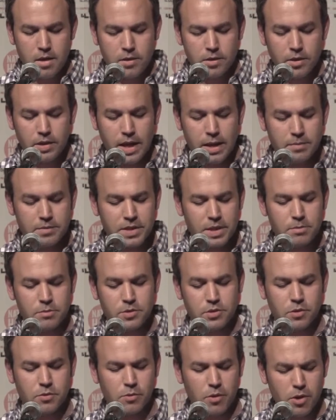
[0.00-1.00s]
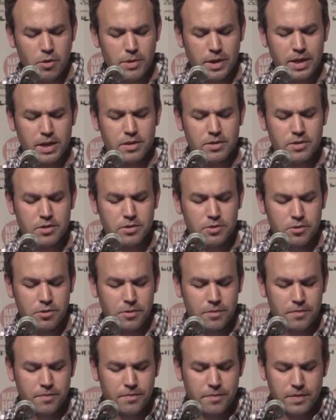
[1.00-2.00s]
The laptop was growing,
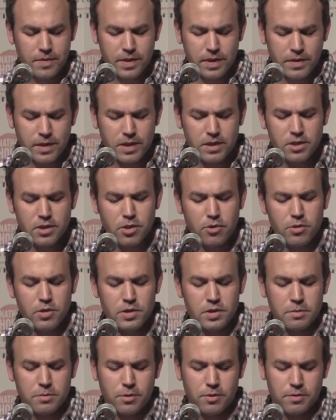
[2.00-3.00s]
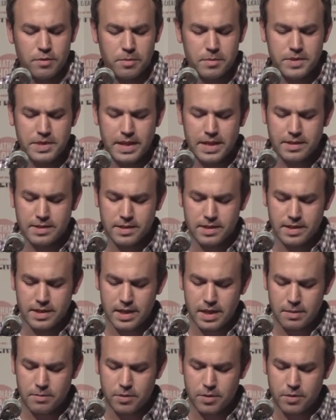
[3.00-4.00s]
too. Nothing noticeable from day to
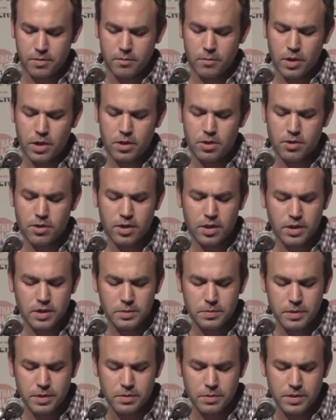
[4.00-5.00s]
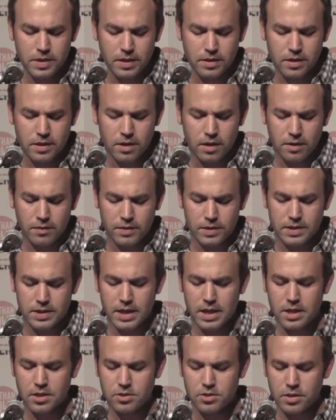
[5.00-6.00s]
day, but while her husband was at the office,
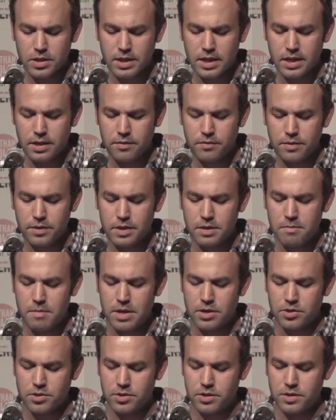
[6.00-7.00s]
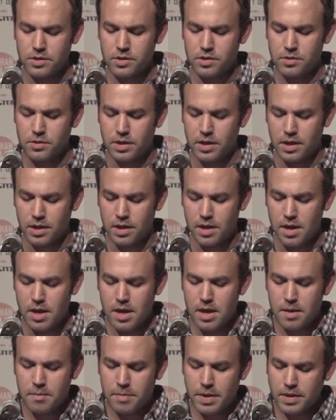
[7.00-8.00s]
Angela carefully measured its screen,
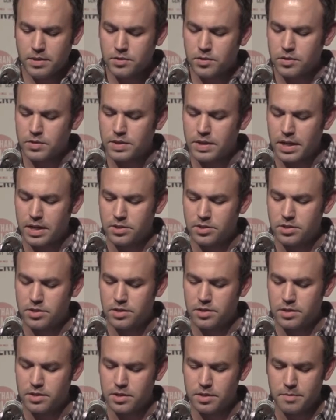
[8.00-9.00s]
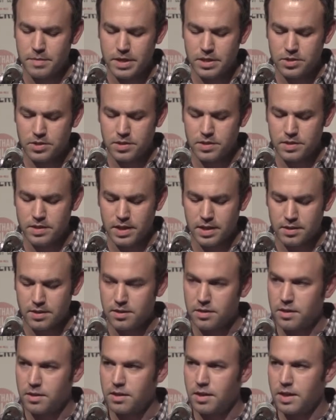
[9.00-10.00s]
pencil sketched the dimensions
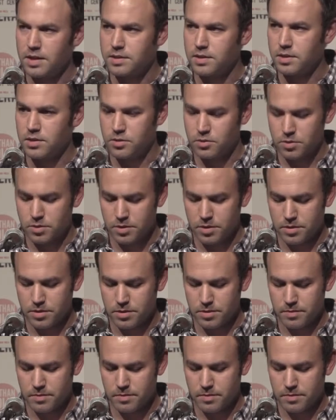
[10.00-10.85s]
onto the closet door.